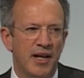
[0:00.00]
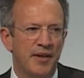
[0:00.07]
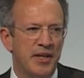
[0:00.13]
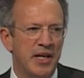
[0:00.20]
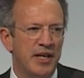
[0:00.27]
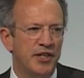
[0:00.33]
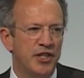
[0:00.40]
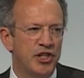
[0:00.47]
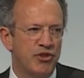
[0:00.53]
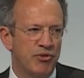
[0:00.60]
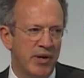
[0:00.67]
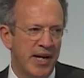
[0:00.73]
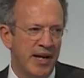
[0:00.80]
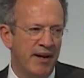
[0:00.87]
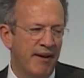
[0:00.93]
The
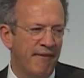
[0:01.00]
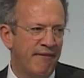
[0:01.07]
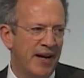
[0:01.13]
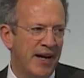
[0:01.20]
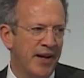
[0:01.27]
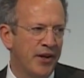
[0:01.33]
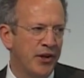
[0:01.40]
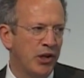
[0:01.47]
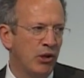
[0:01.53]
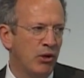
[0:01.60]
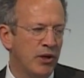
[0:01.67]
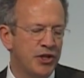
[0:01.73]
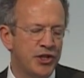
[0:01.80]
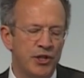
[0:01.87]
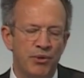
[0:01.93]
industry filed a
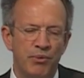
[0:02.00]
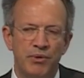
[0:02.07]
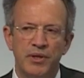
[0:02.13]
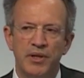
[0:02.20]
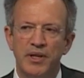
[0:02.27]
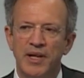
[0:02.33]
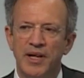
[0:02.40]
lawsuit